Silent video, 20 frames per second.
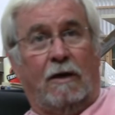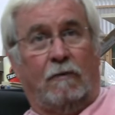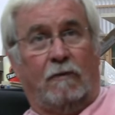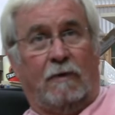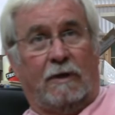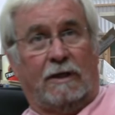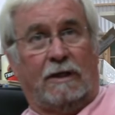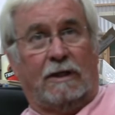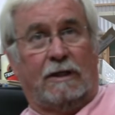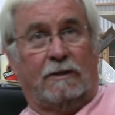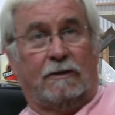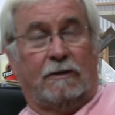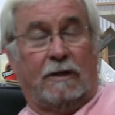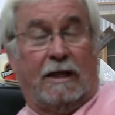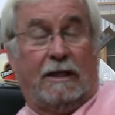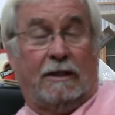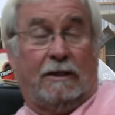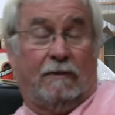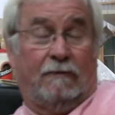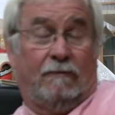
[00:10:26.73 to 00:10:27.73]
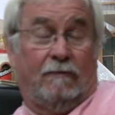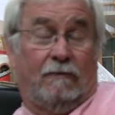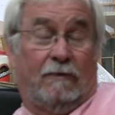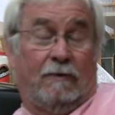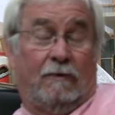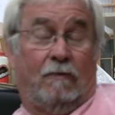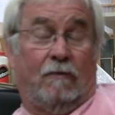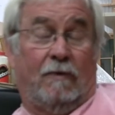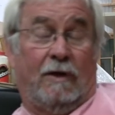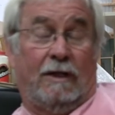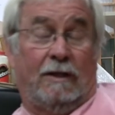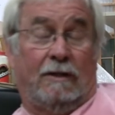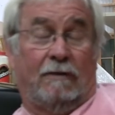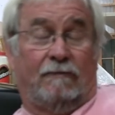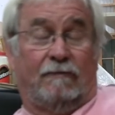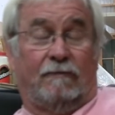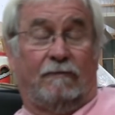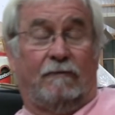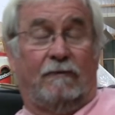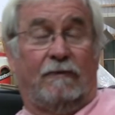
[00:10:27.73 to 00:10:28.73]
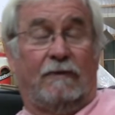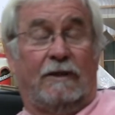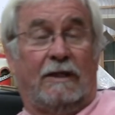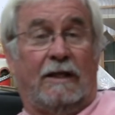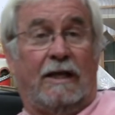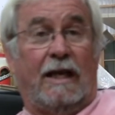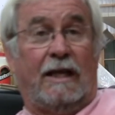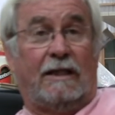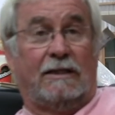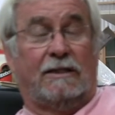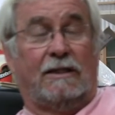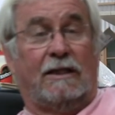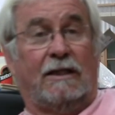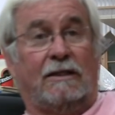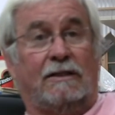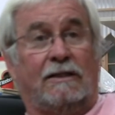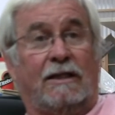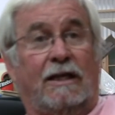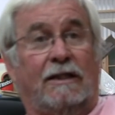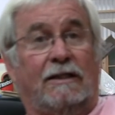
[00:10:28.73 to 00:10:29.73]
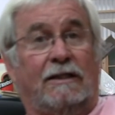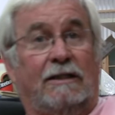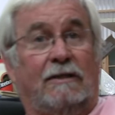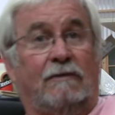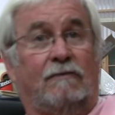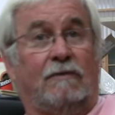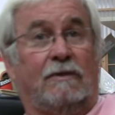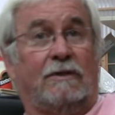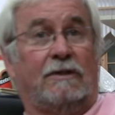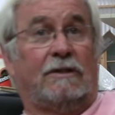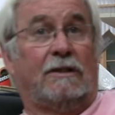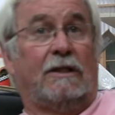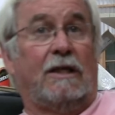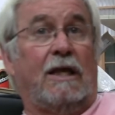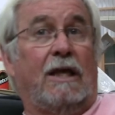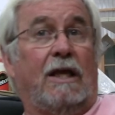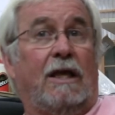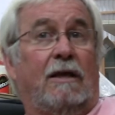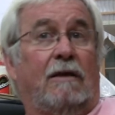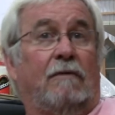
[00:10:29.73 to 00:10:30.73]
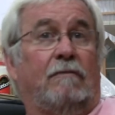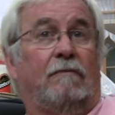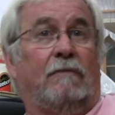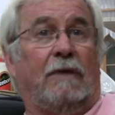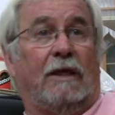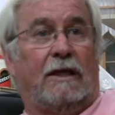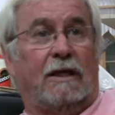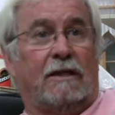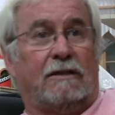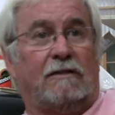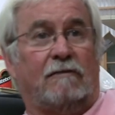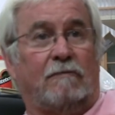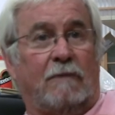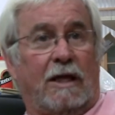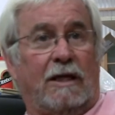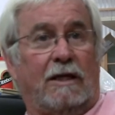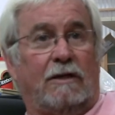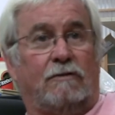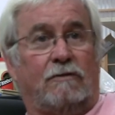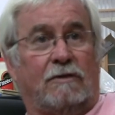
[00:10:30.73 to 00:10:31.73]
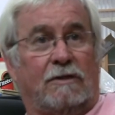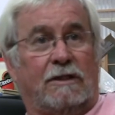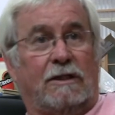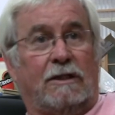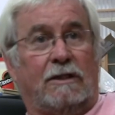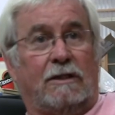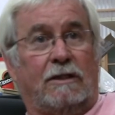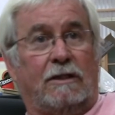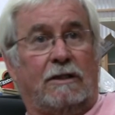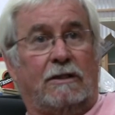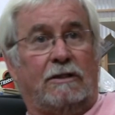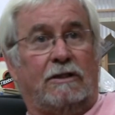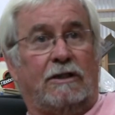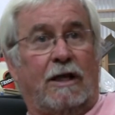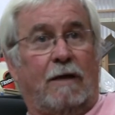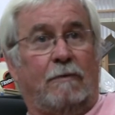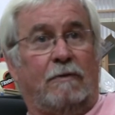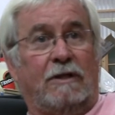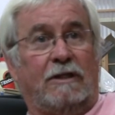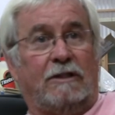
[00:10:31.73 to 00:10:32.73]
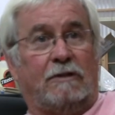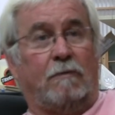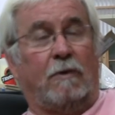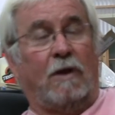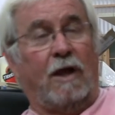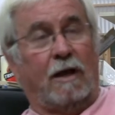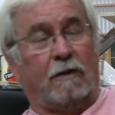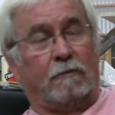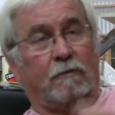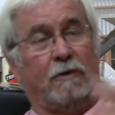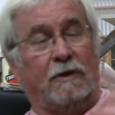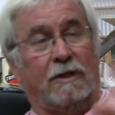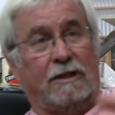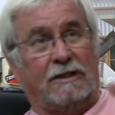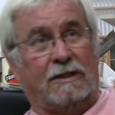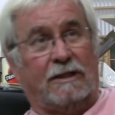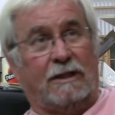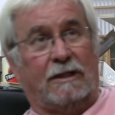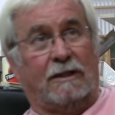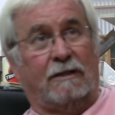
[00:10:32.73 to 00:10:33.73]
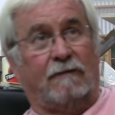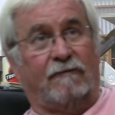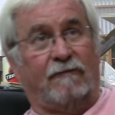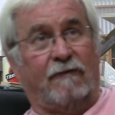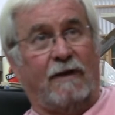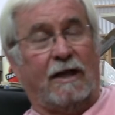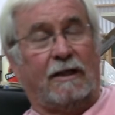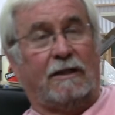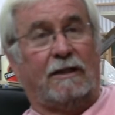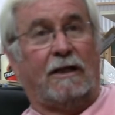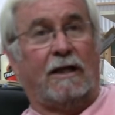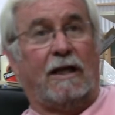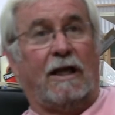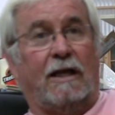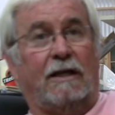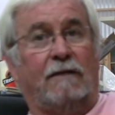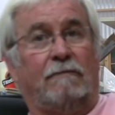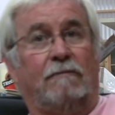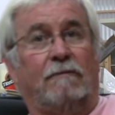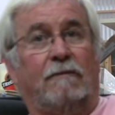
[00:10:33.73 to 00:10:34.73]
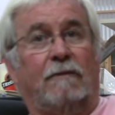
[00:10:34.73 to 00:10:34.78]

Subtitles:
And one of the next things I did was, because of my interest in Japanese block prints and the fact that I